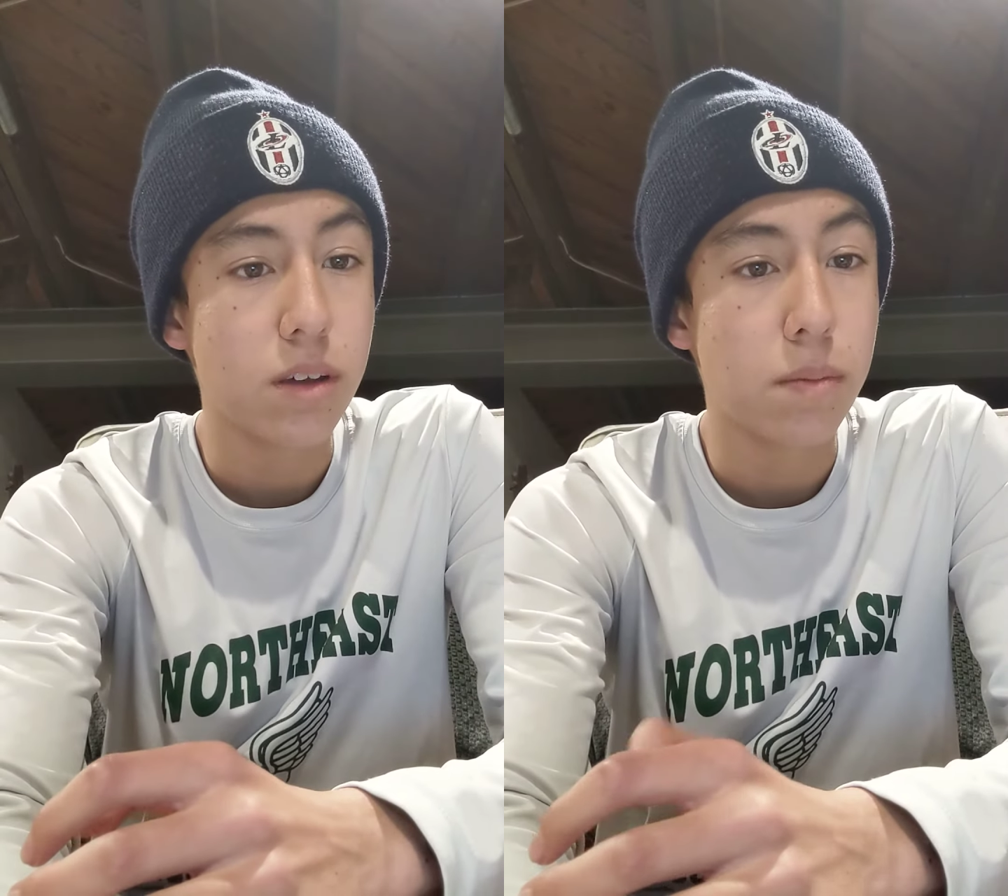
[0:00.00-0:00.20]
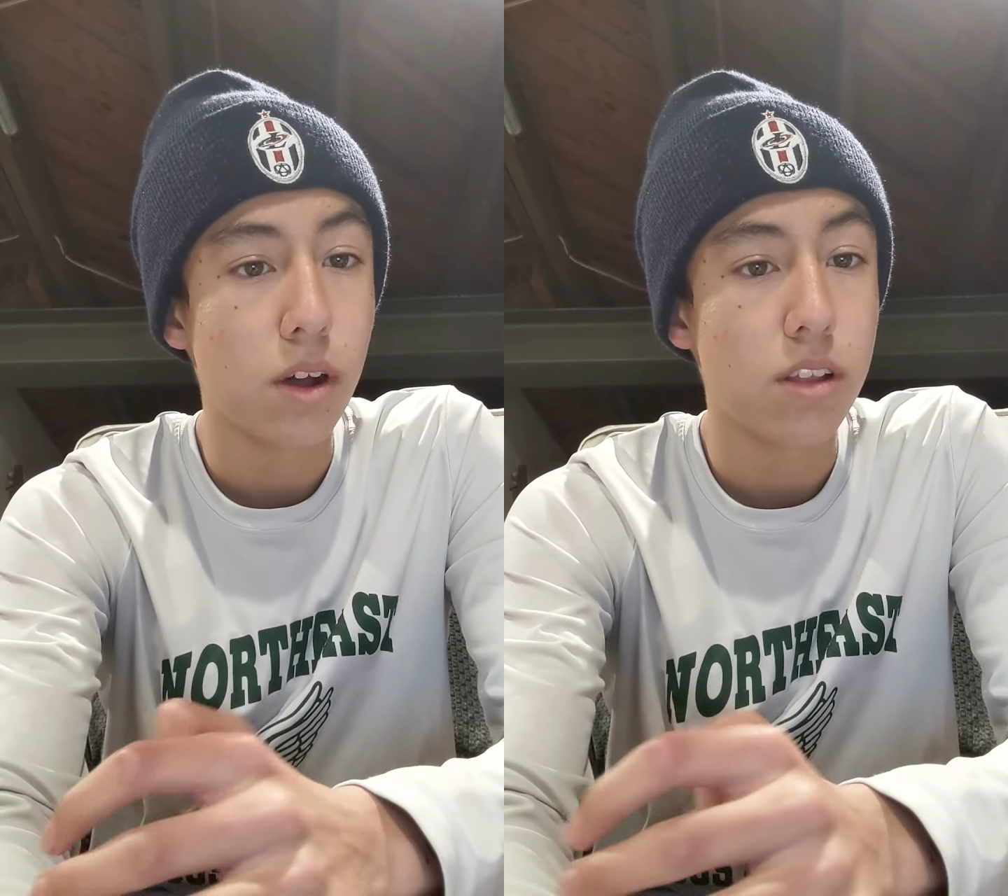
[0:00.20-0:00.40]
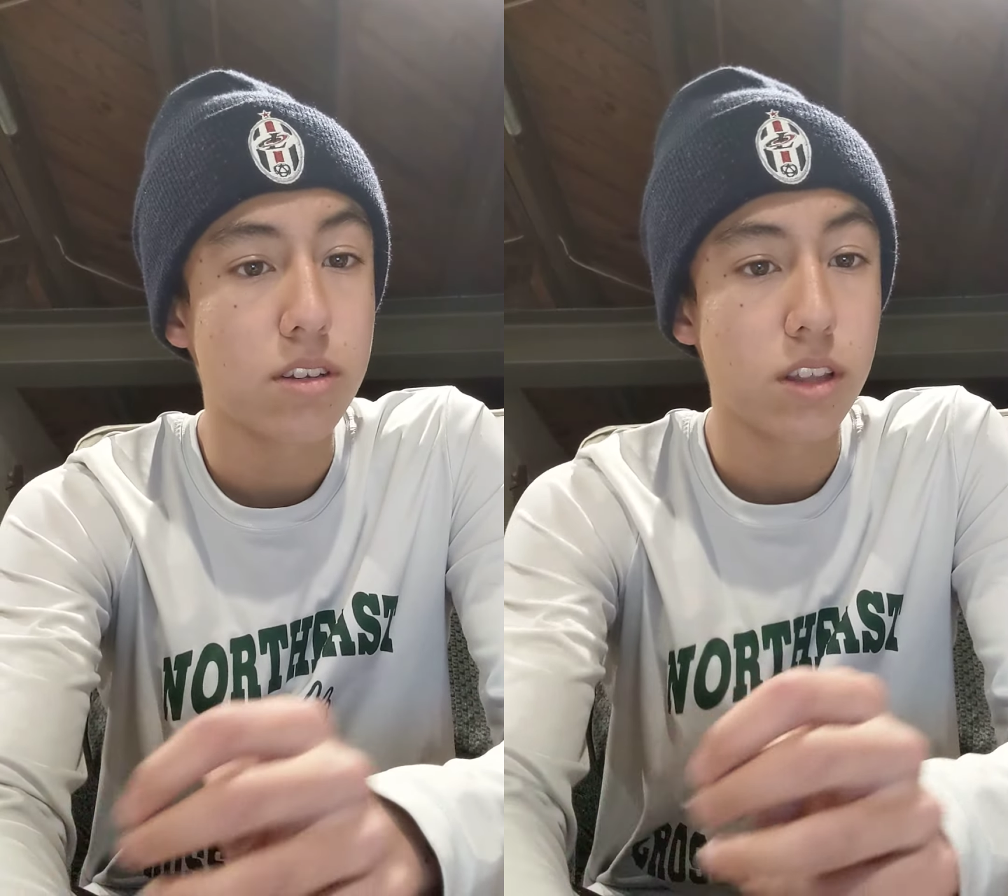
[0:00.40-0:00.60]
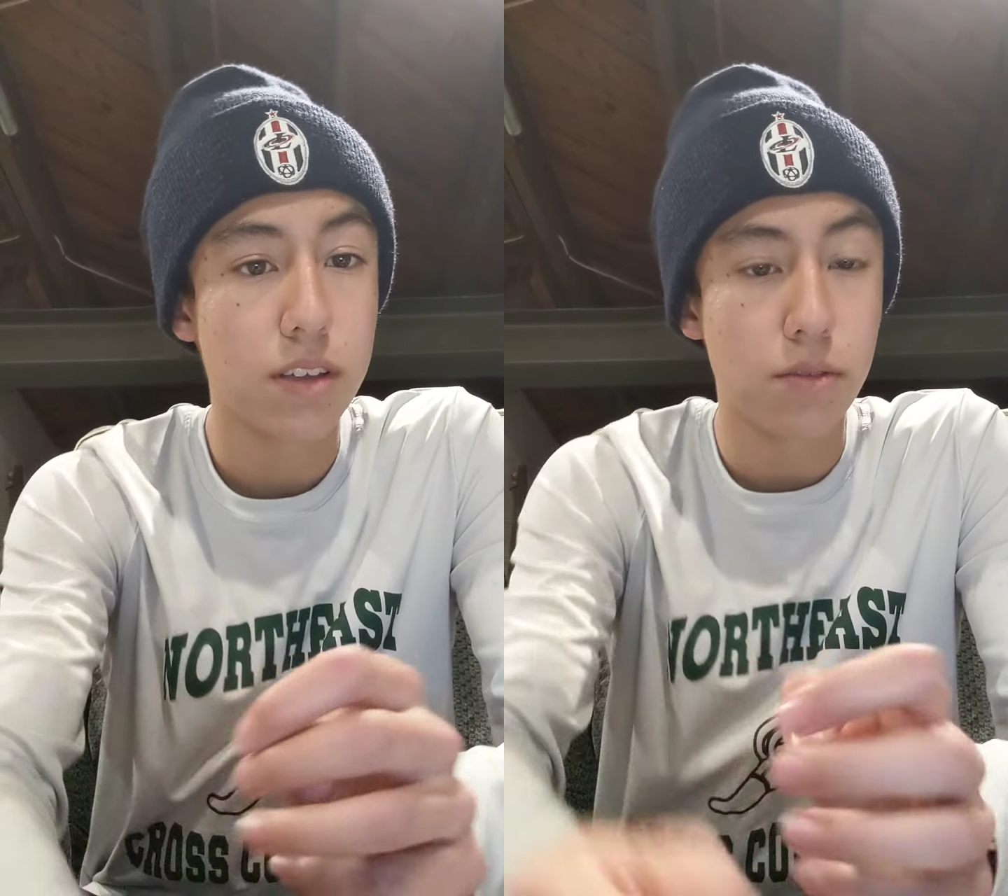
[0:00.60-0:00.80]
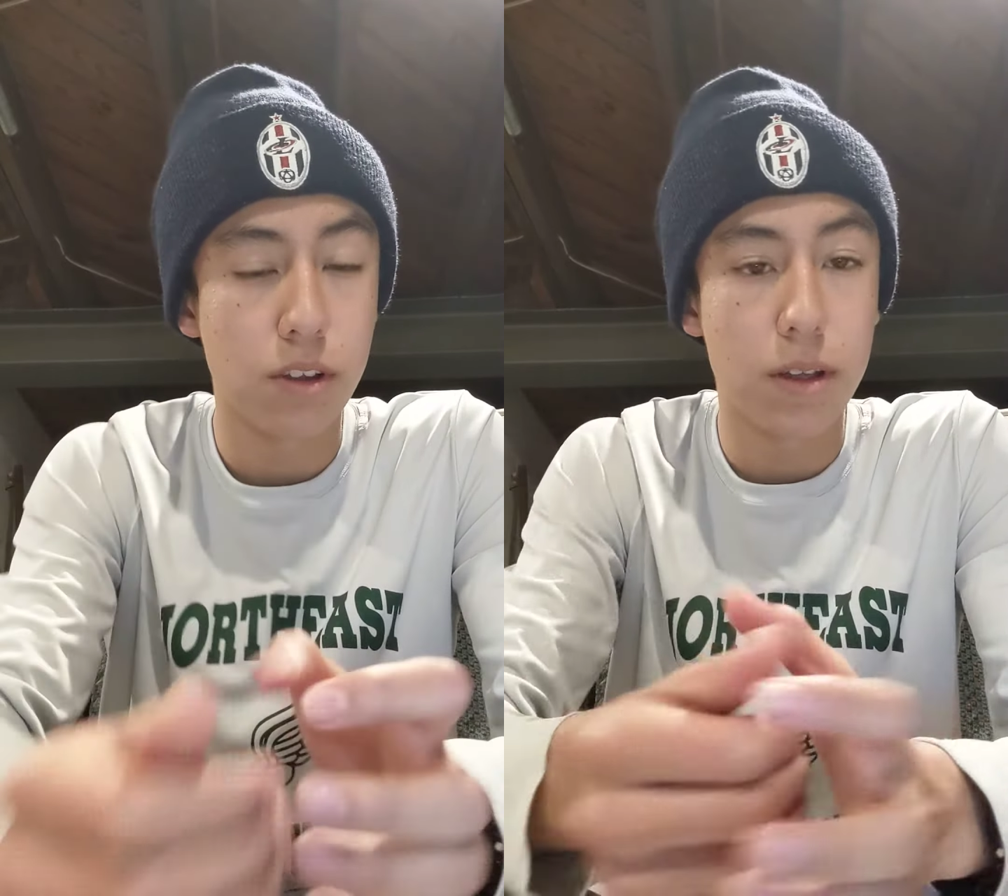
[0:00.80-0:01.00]
abolished
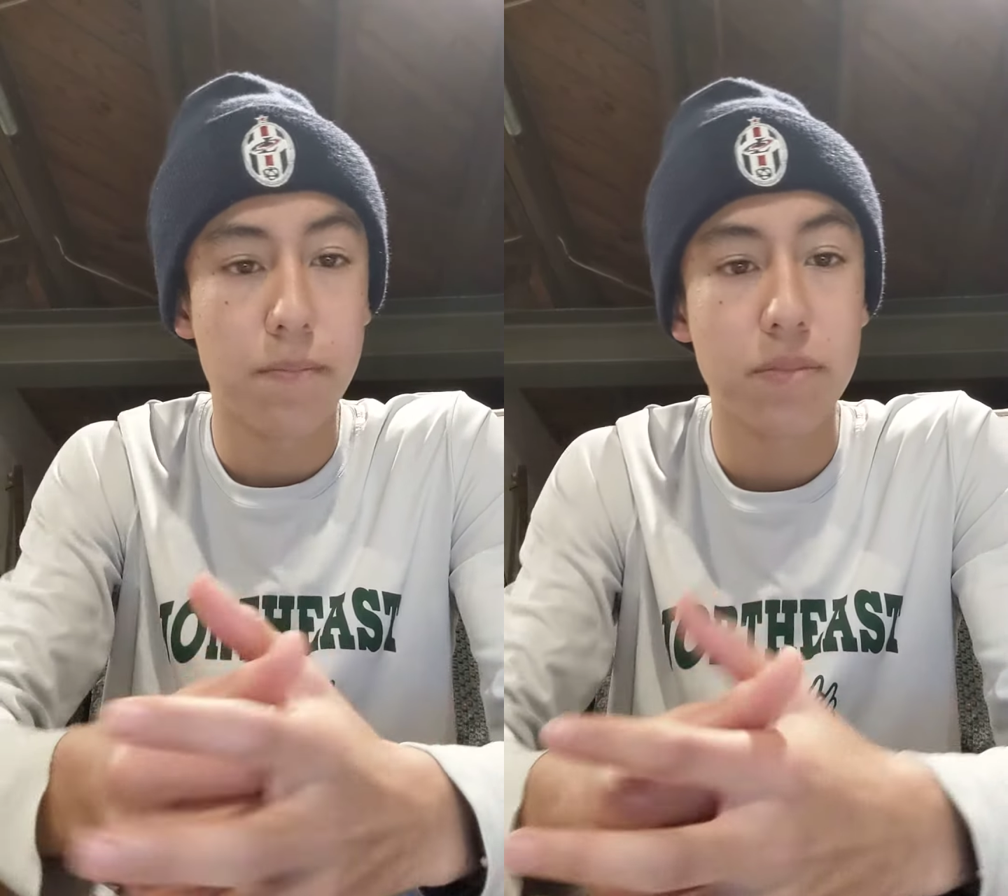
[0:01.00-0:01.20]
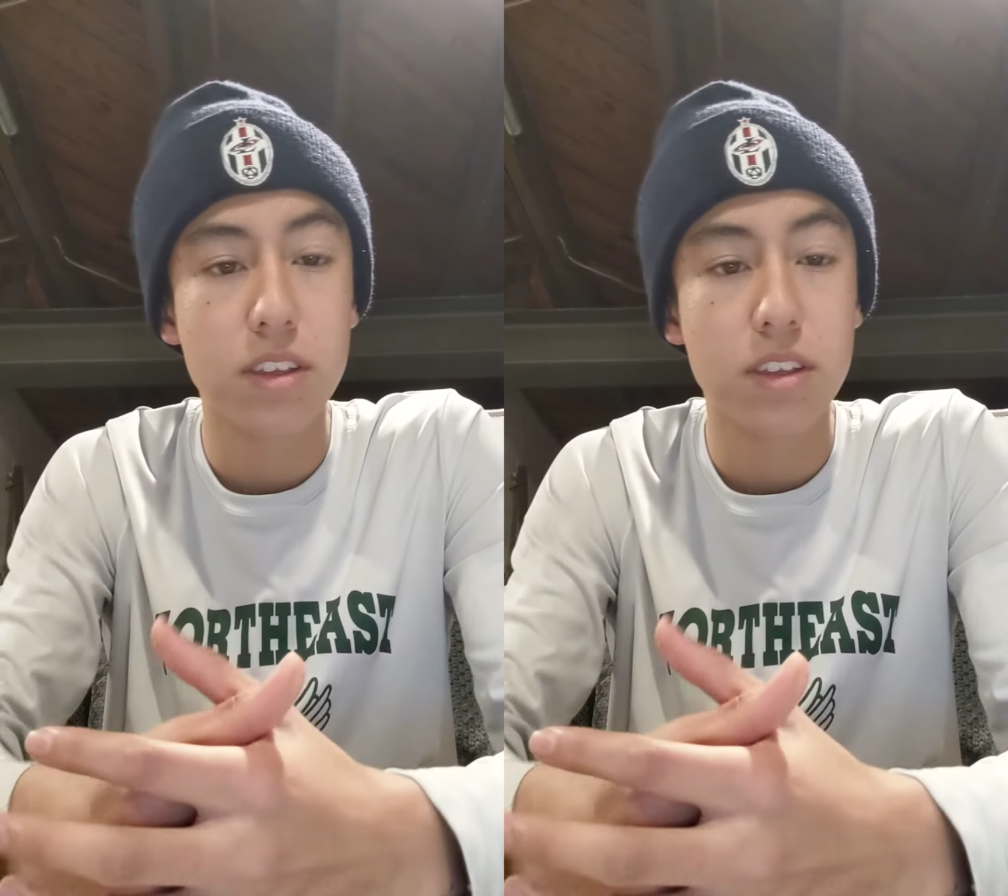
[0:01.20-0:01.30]
slavery,